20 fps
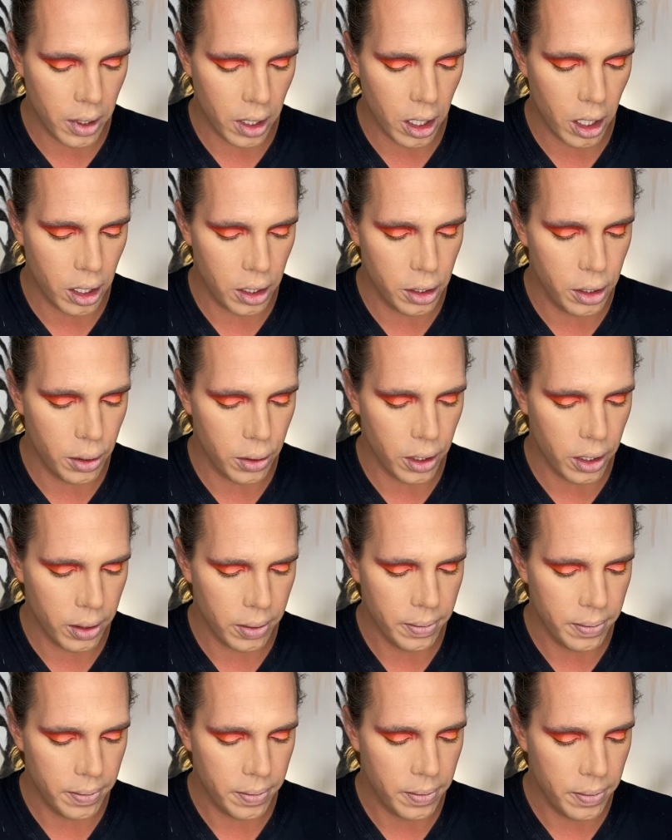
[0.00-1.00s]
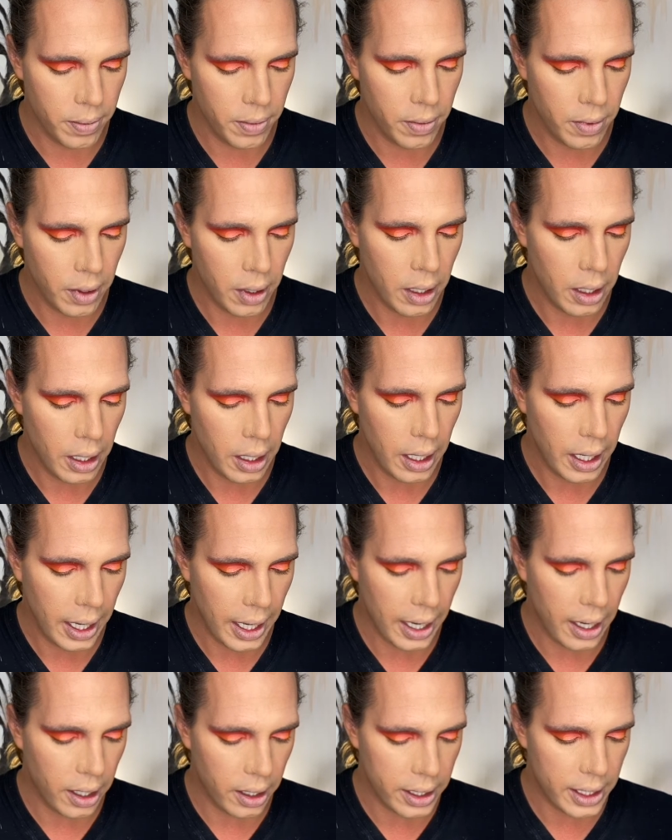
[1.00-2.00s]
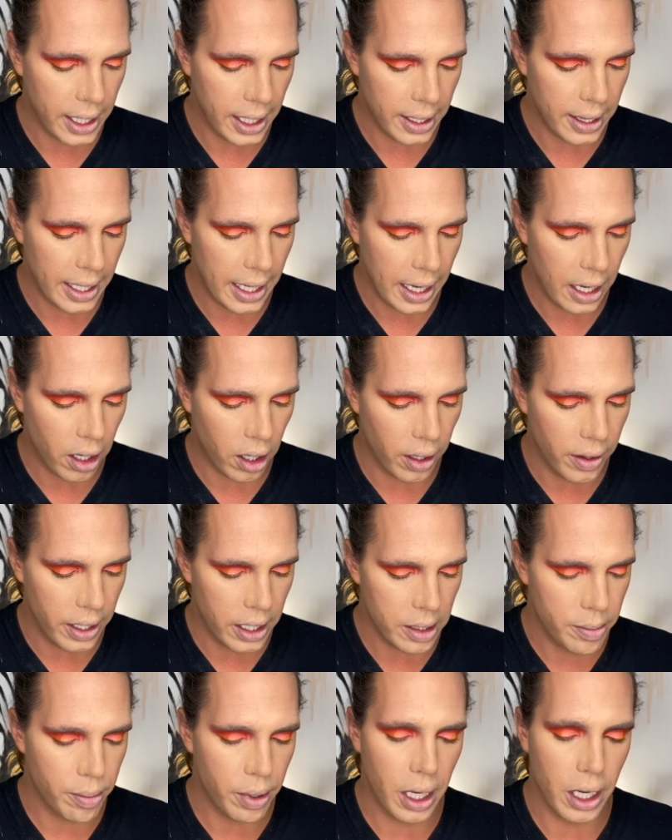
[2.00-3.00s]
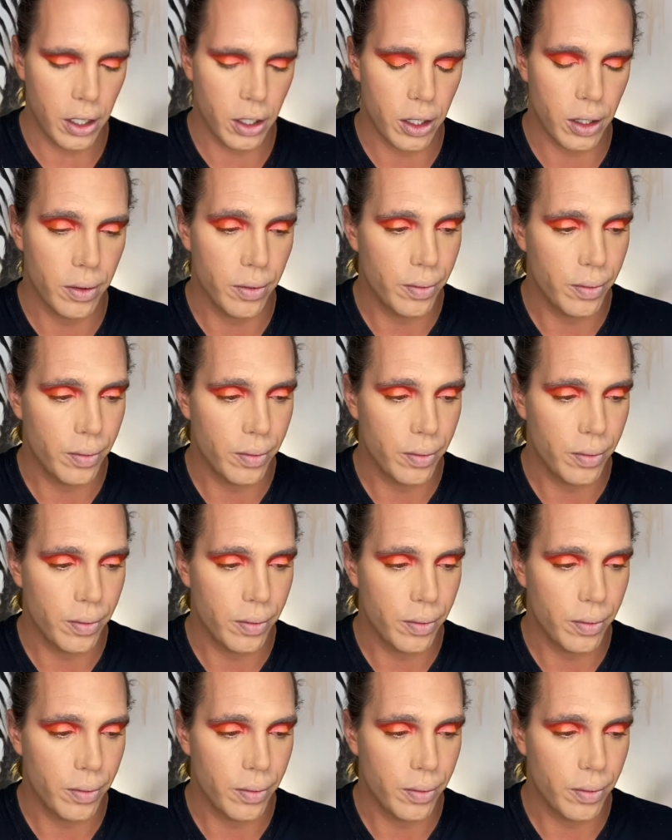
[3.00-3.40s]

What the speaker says: contour, and I'll take that on this brush